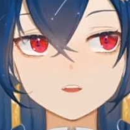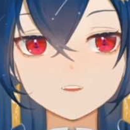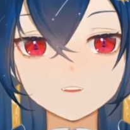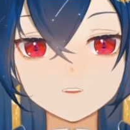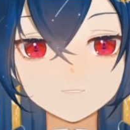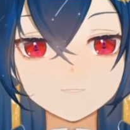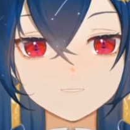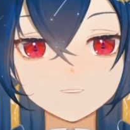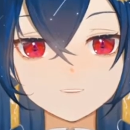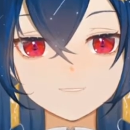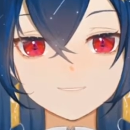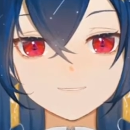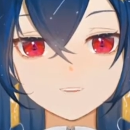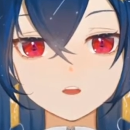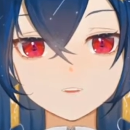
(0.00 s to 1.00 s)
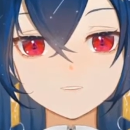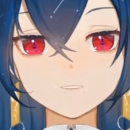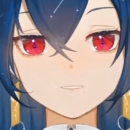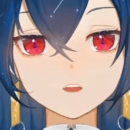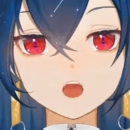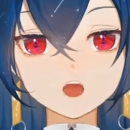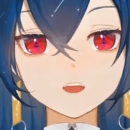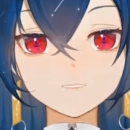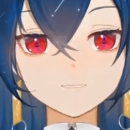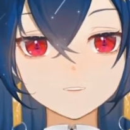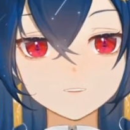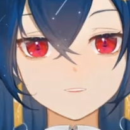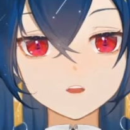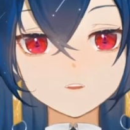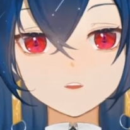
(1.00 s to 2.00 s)
The first season I got to plat, they were
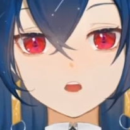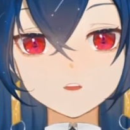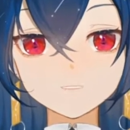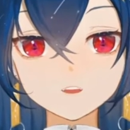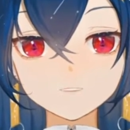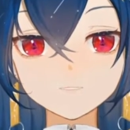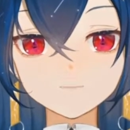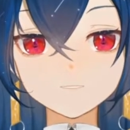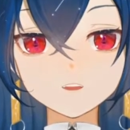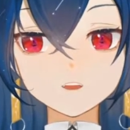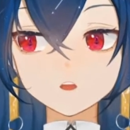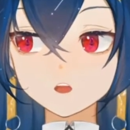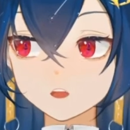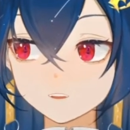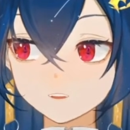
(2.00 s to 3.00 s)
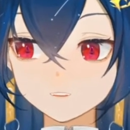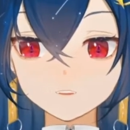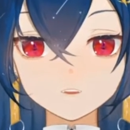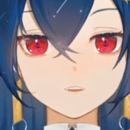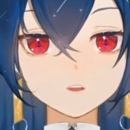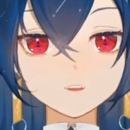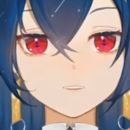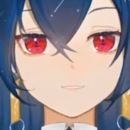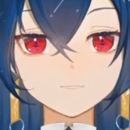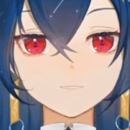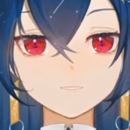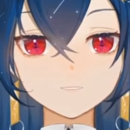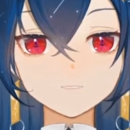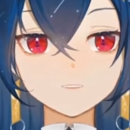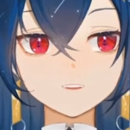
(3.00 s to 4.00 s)
being really mean to me and calling me boosted and stuff.
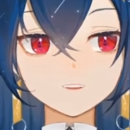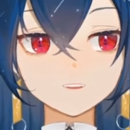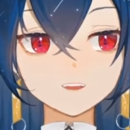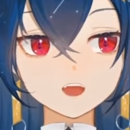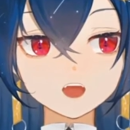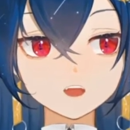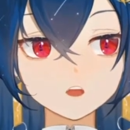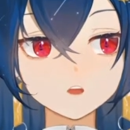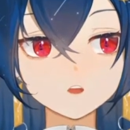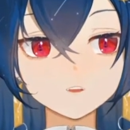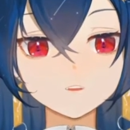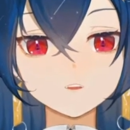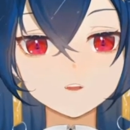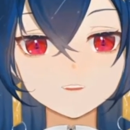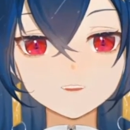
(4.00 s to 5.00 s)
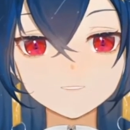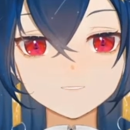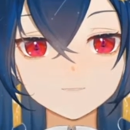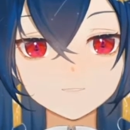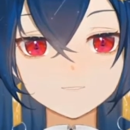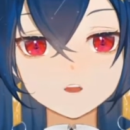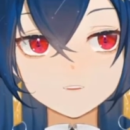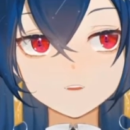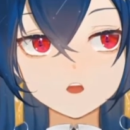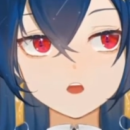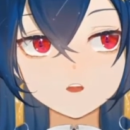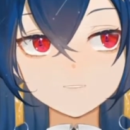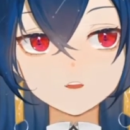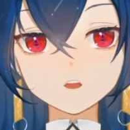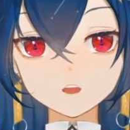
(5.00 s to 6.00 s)
And in order to get them to stop calling
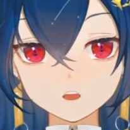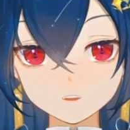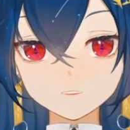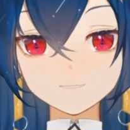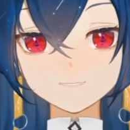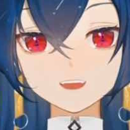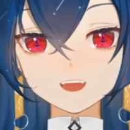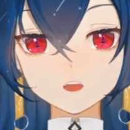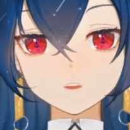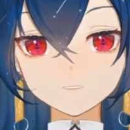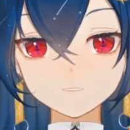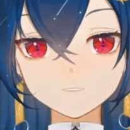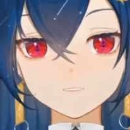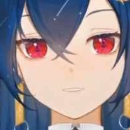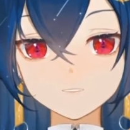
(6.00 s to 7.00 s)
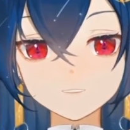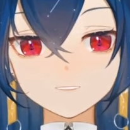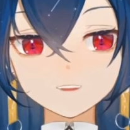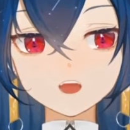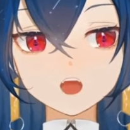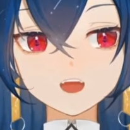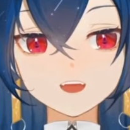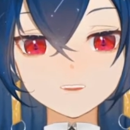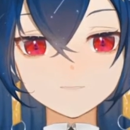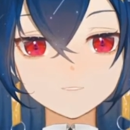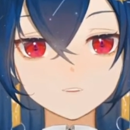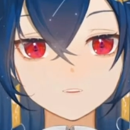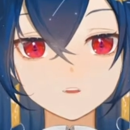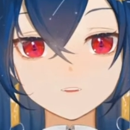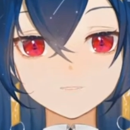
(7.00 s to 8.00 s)
me a boosted animal, I had to
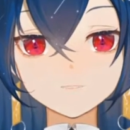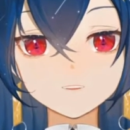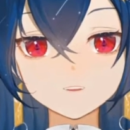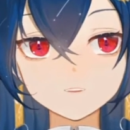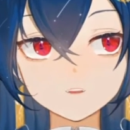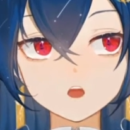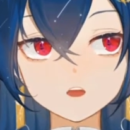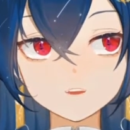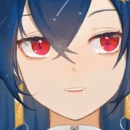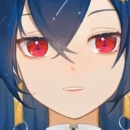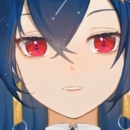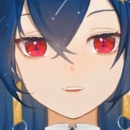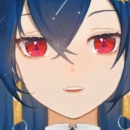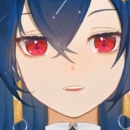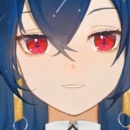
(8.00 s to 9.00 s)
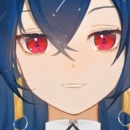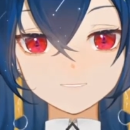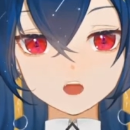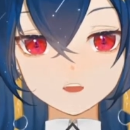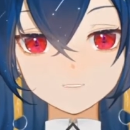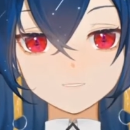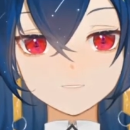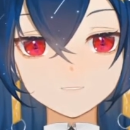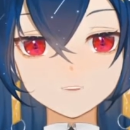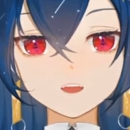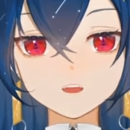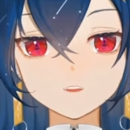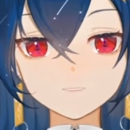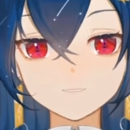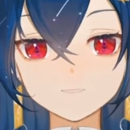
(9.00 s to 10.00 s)
1v1 this other guy who
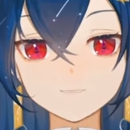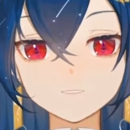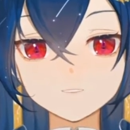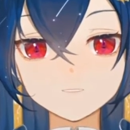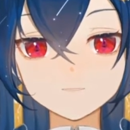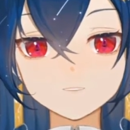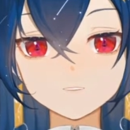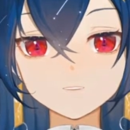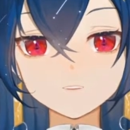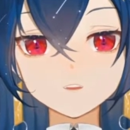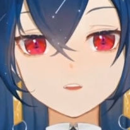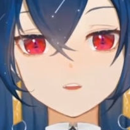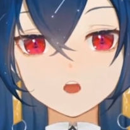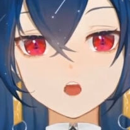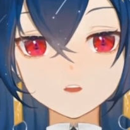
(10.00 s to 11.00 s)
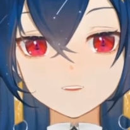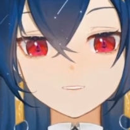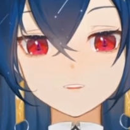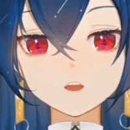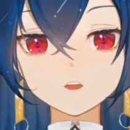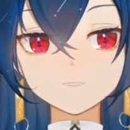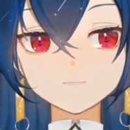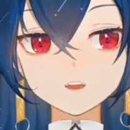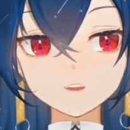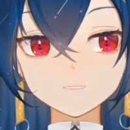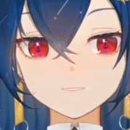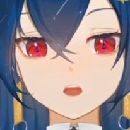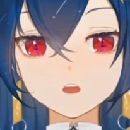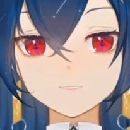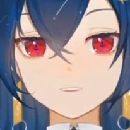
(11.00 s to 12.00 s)
was silver on random
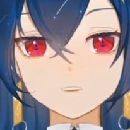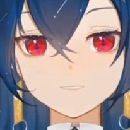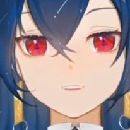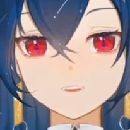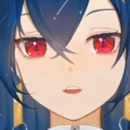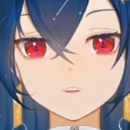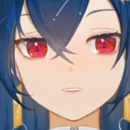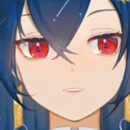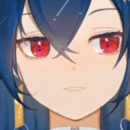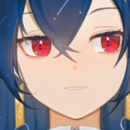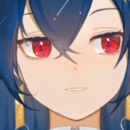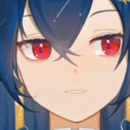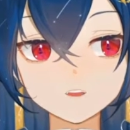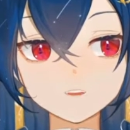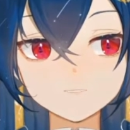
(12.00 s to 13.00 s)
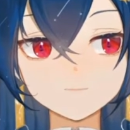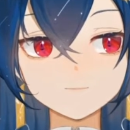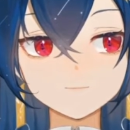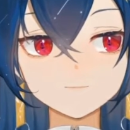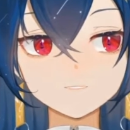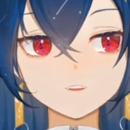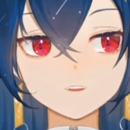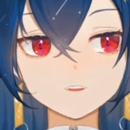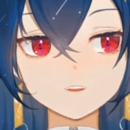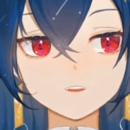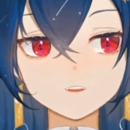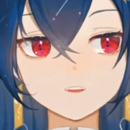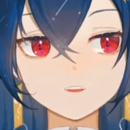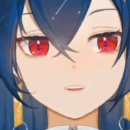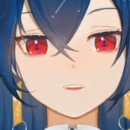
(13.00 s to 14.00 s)
champions that they choose for me.
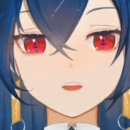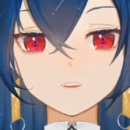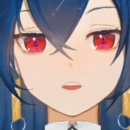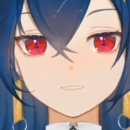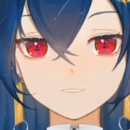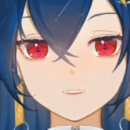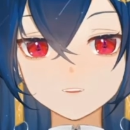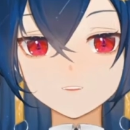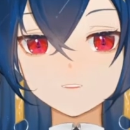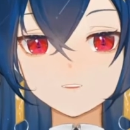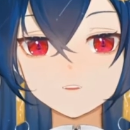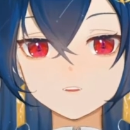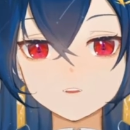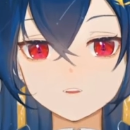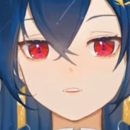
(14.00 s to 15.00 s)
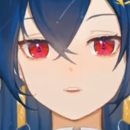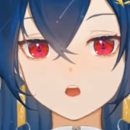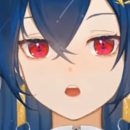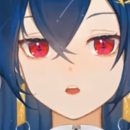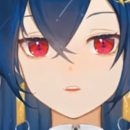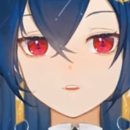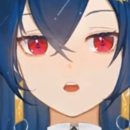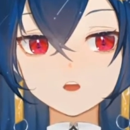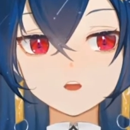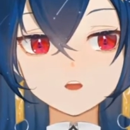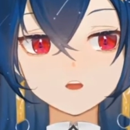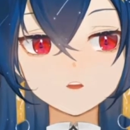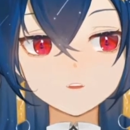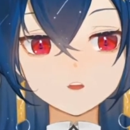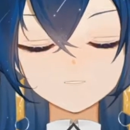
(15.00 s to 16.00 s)
They'd be like, yo,
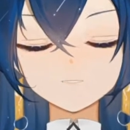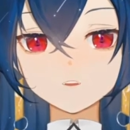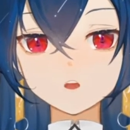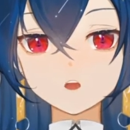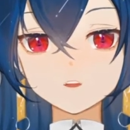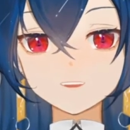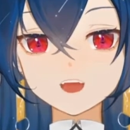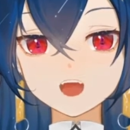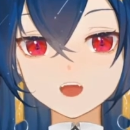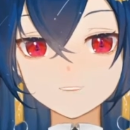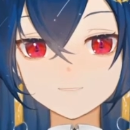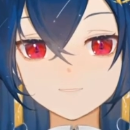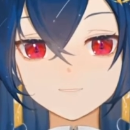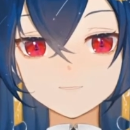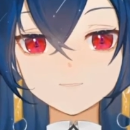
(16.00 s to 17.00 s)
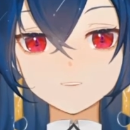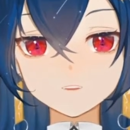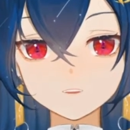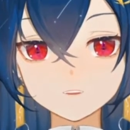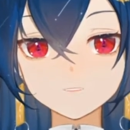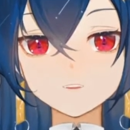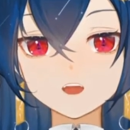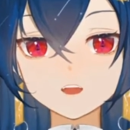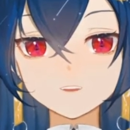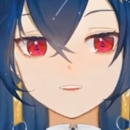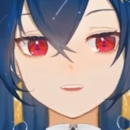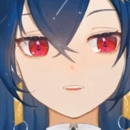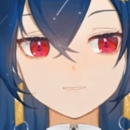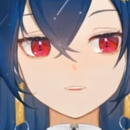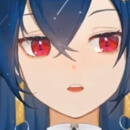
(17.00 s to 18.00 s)
1v1 on Kha'Zix to prove that. And
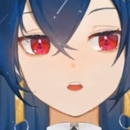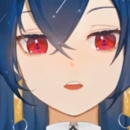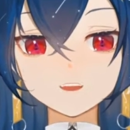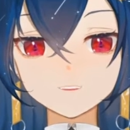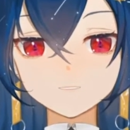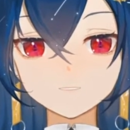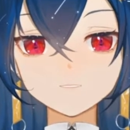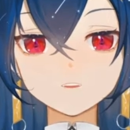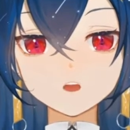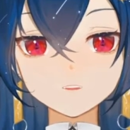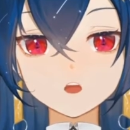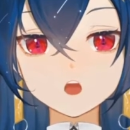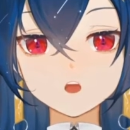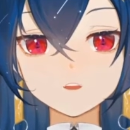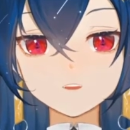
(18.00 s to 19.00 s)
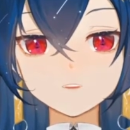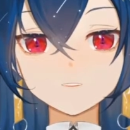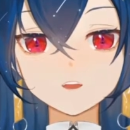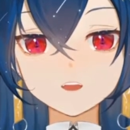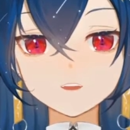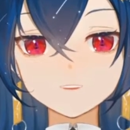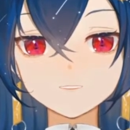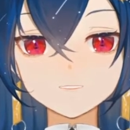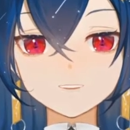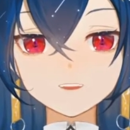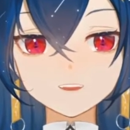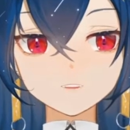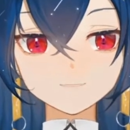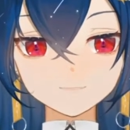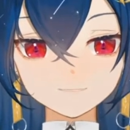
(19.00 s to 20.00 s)
if you win, we'll stop calling you that. And it
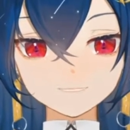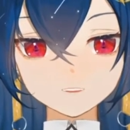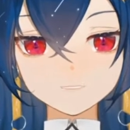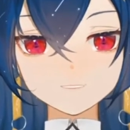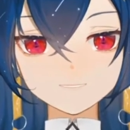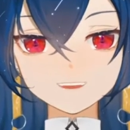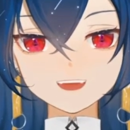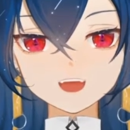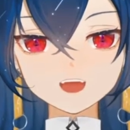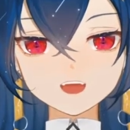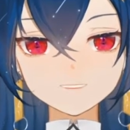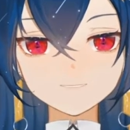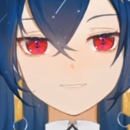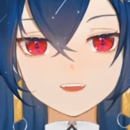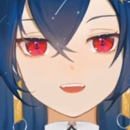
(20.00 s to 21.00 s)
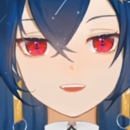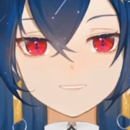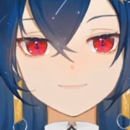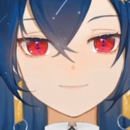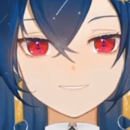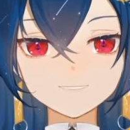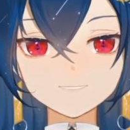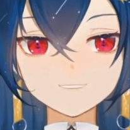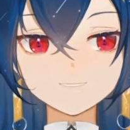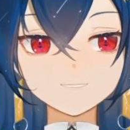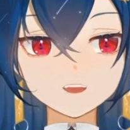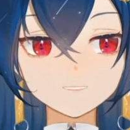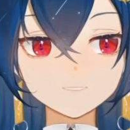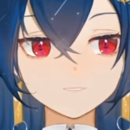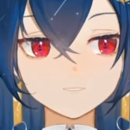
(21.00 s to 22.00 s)
was just like, what the hell, guys? Like, I
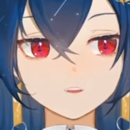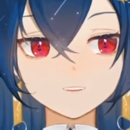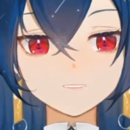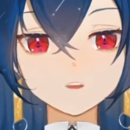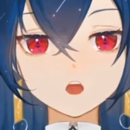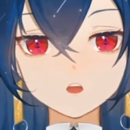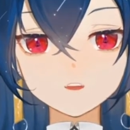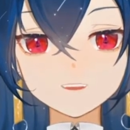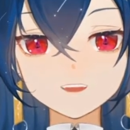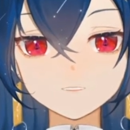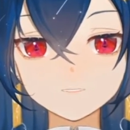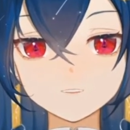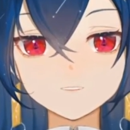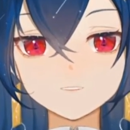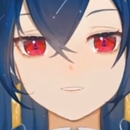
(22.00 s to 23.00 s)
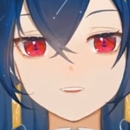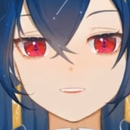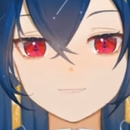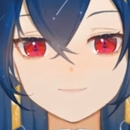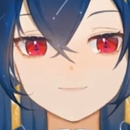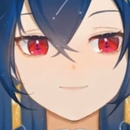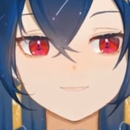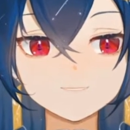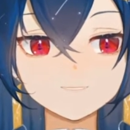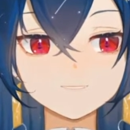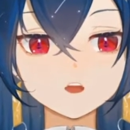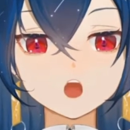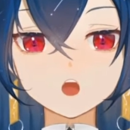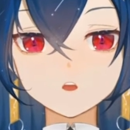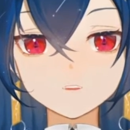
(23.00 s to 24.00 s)
just wanted to learn the game with you guys.
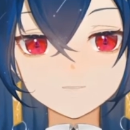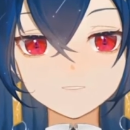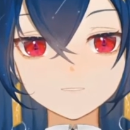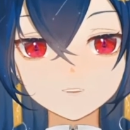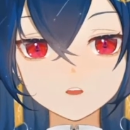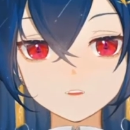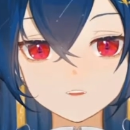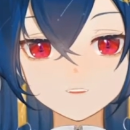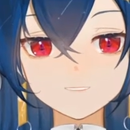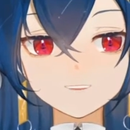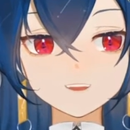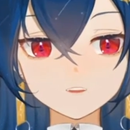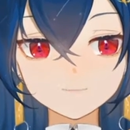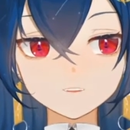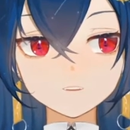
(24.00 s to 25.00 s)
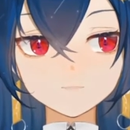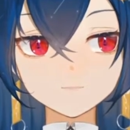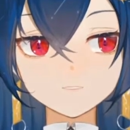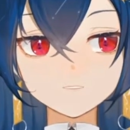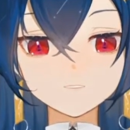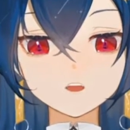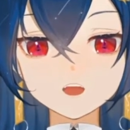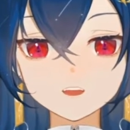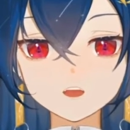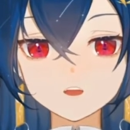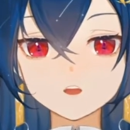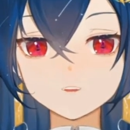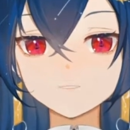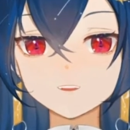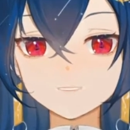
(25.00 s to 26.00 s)
All of them don't play the game anymore, and I
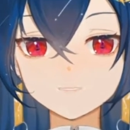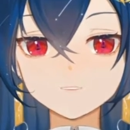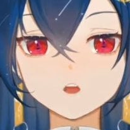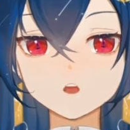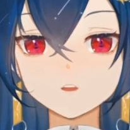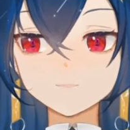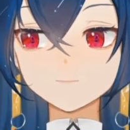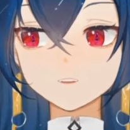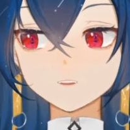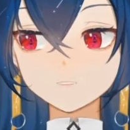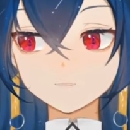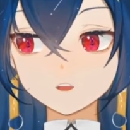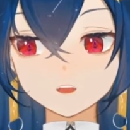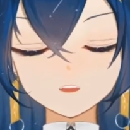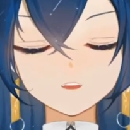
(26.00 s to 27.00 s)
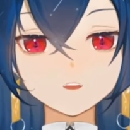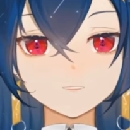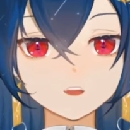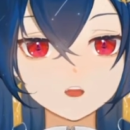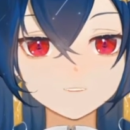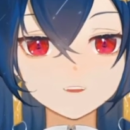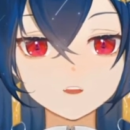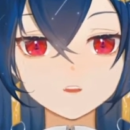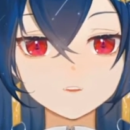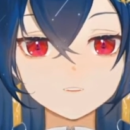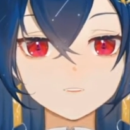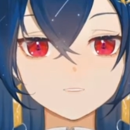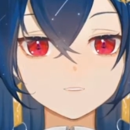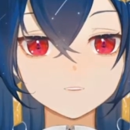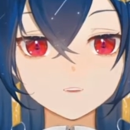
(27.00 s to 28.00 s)
outranked all of them by like
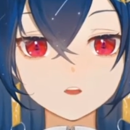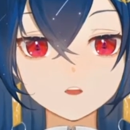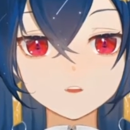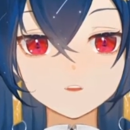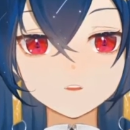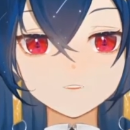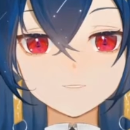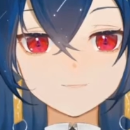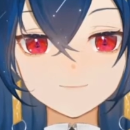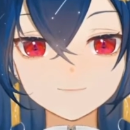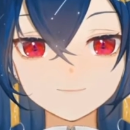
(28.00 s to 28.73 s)
two tiers.